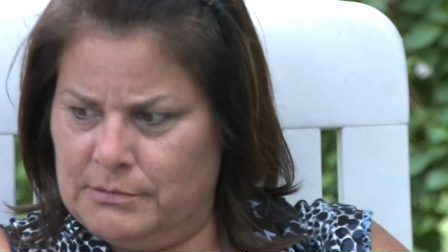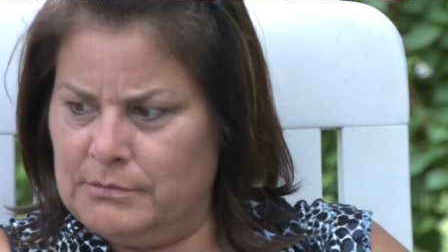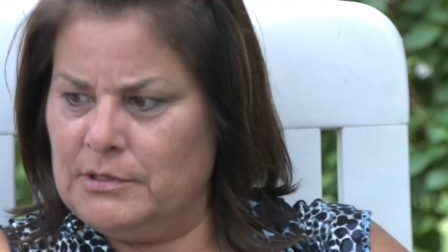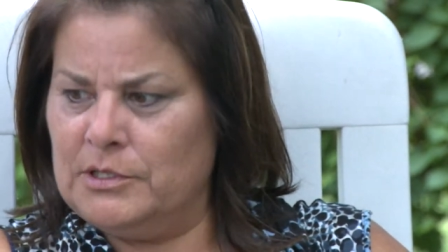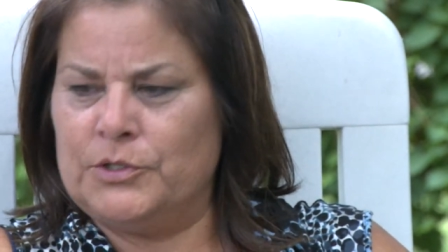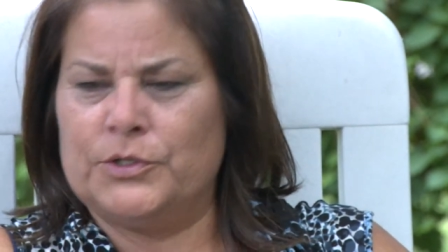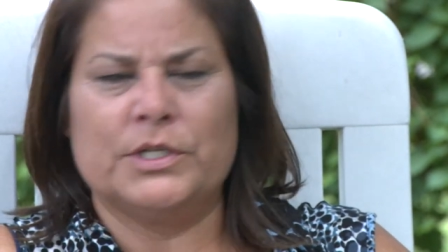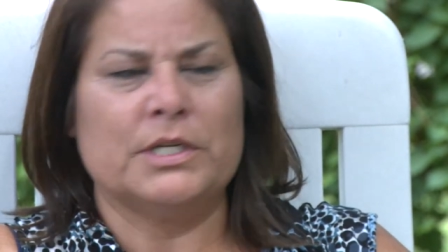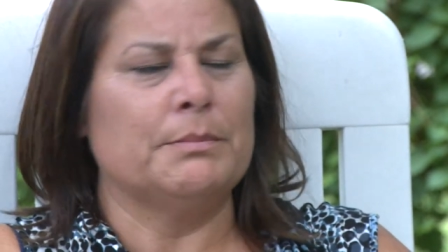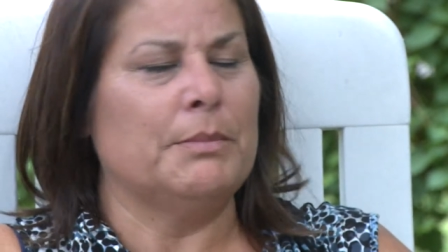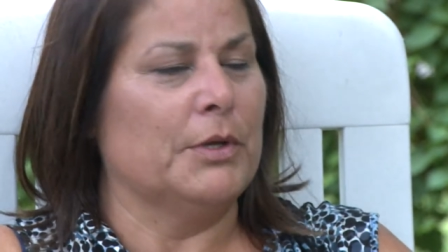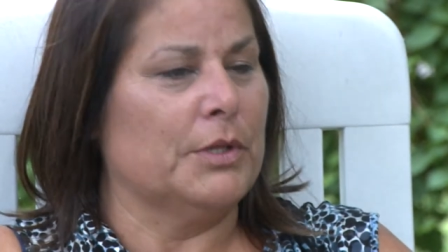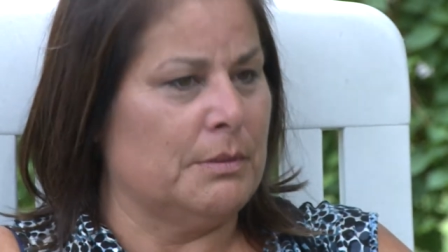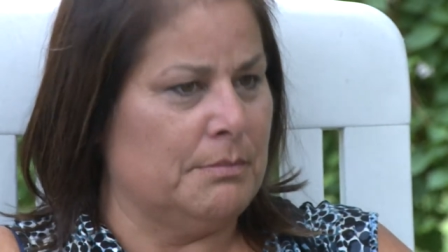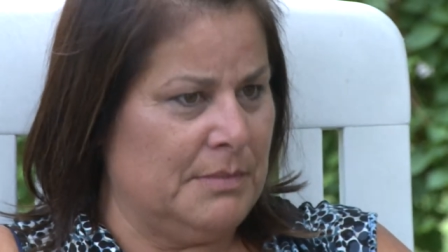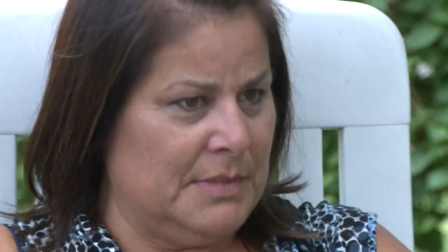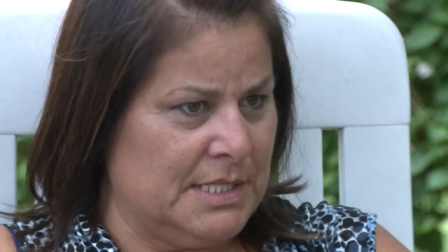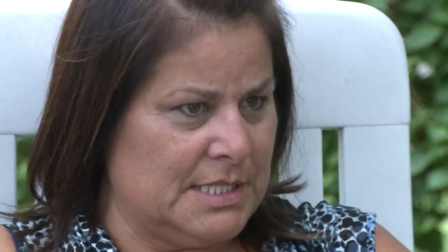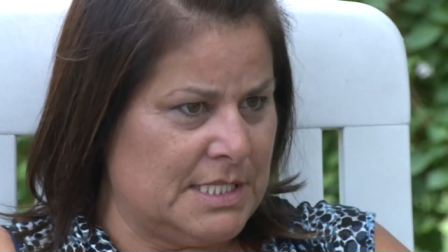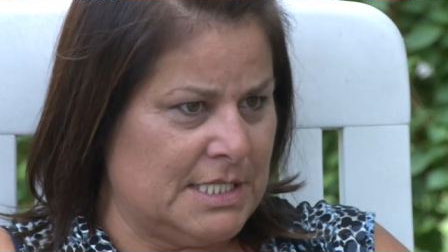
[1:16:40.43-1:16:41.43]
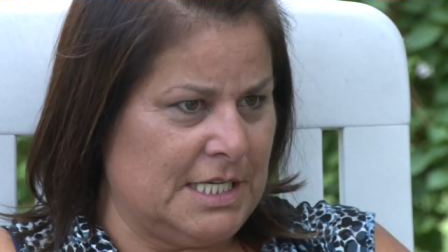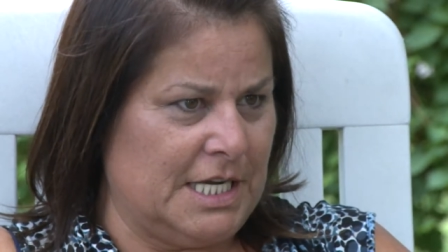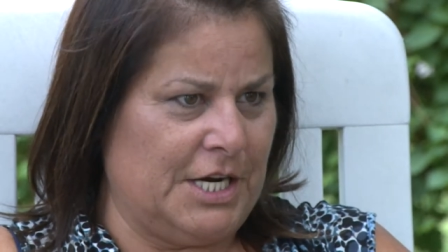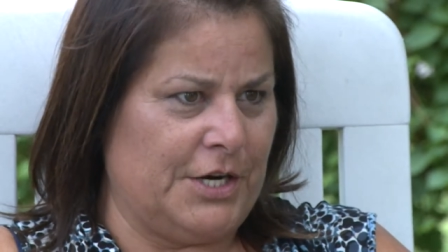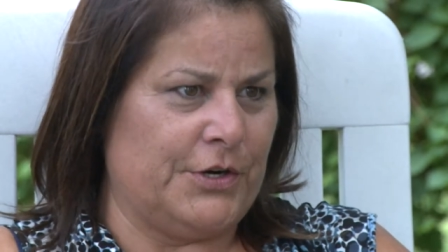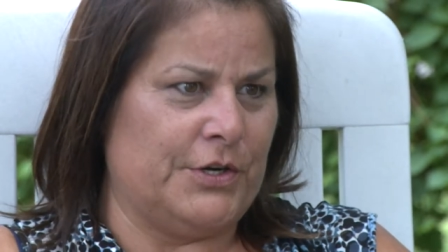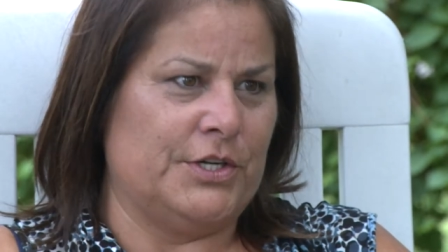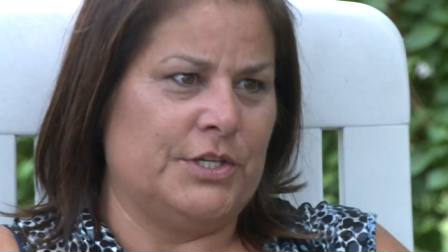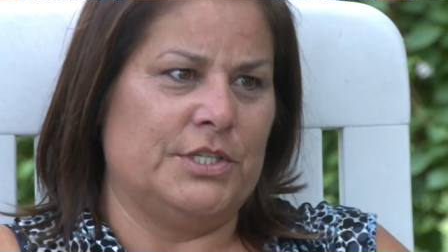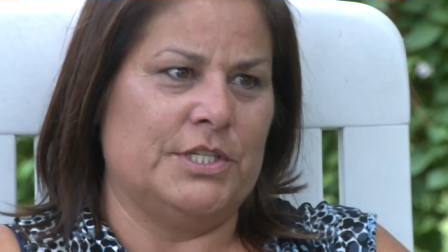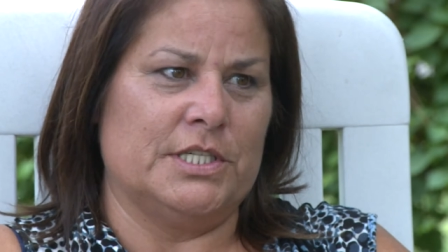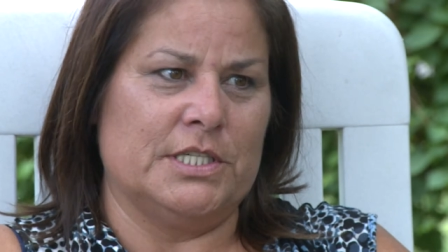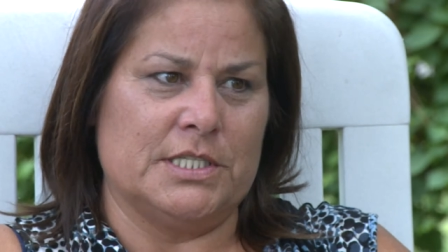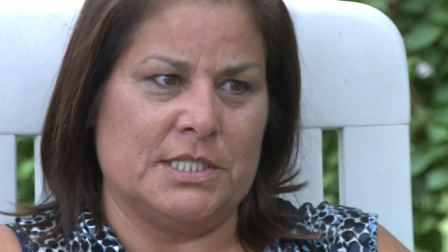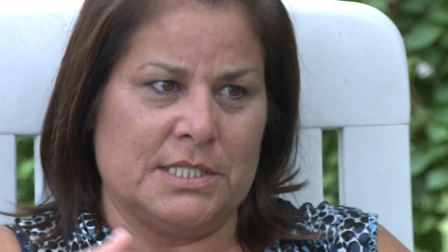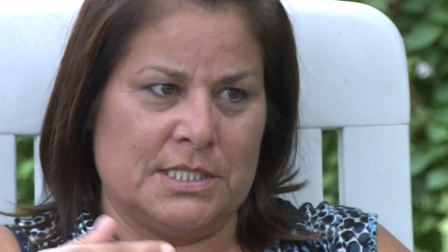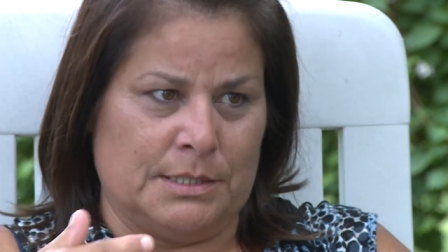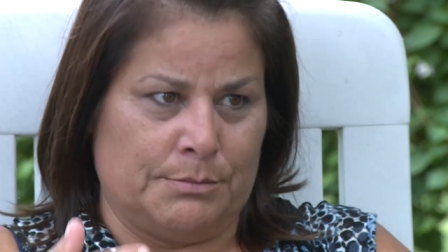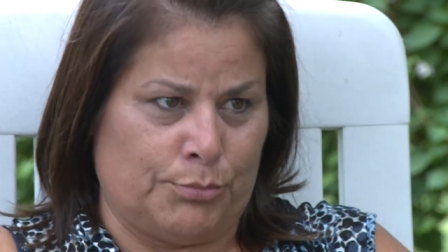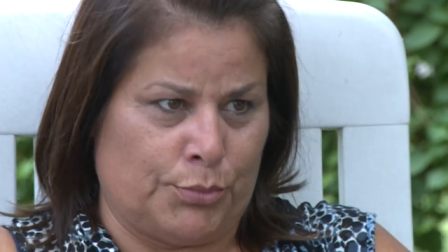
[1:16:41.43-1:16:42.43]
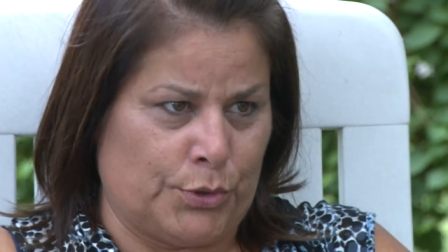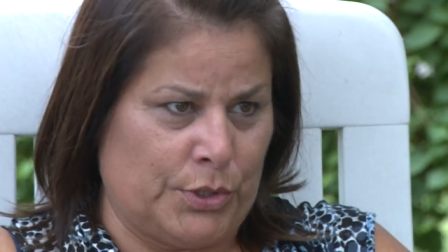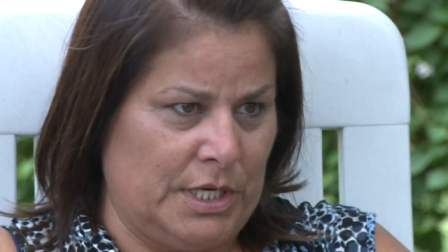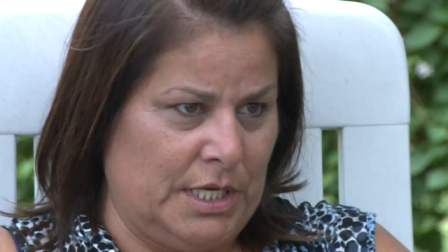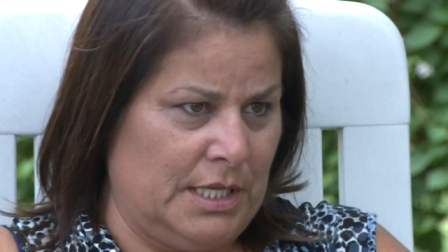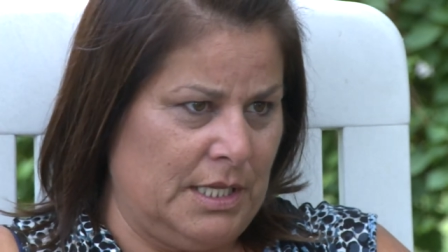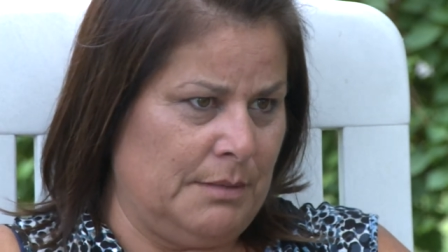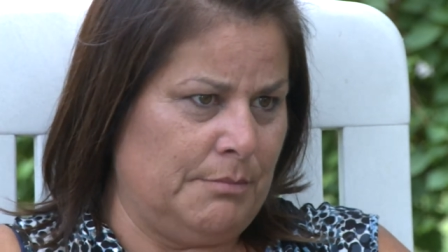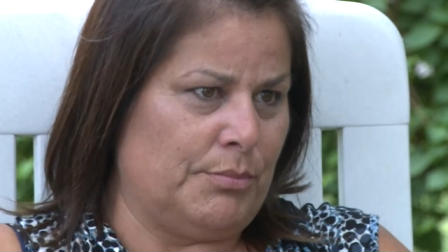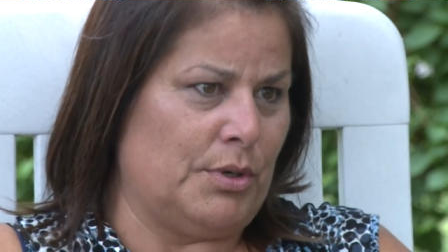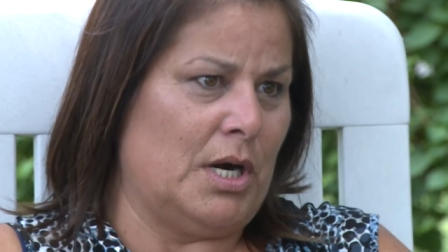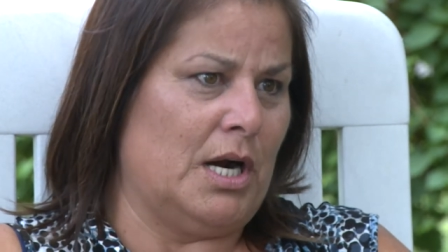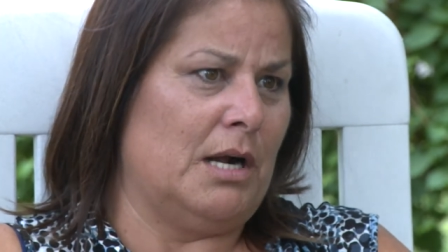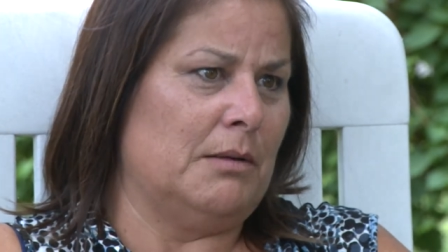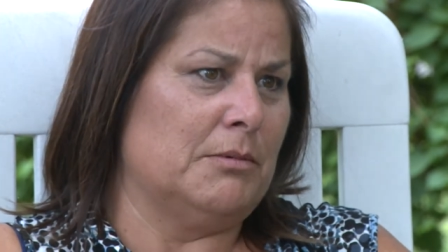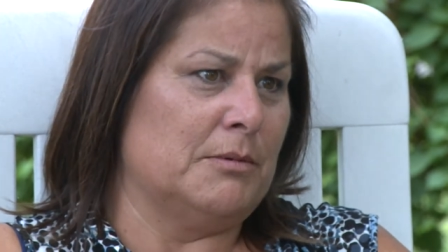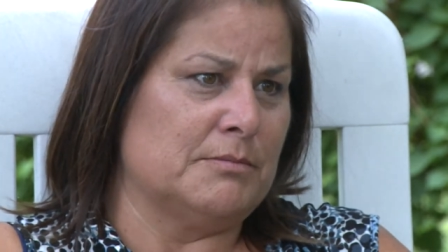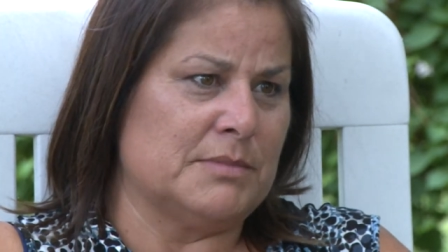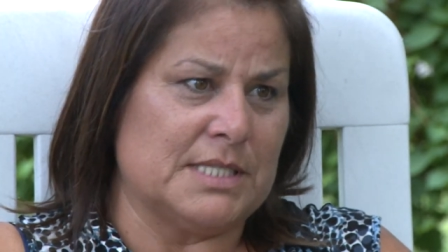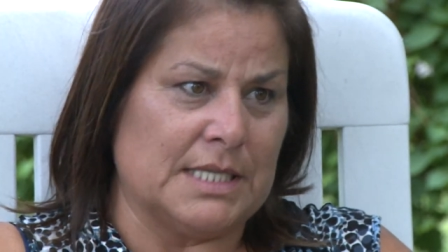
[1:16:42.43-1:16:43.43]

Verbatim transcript: learned about the miscarriages, the breathing problems,